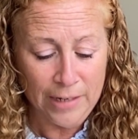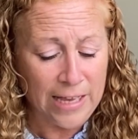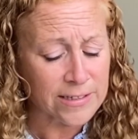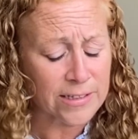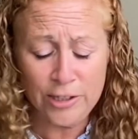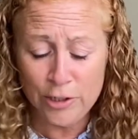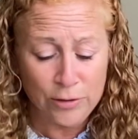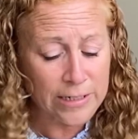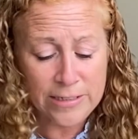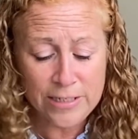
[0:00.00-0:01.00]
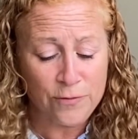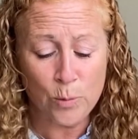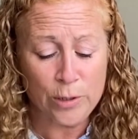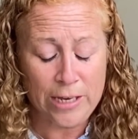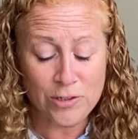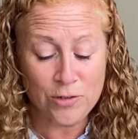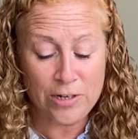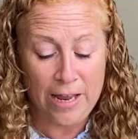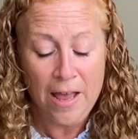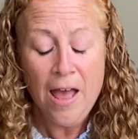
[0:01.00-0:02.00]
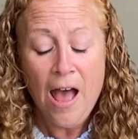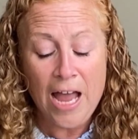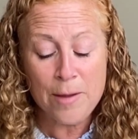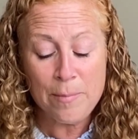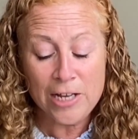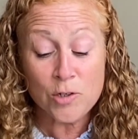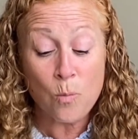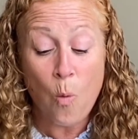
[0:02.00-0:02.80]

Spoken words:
As clearly as if it were yesterday, I imagine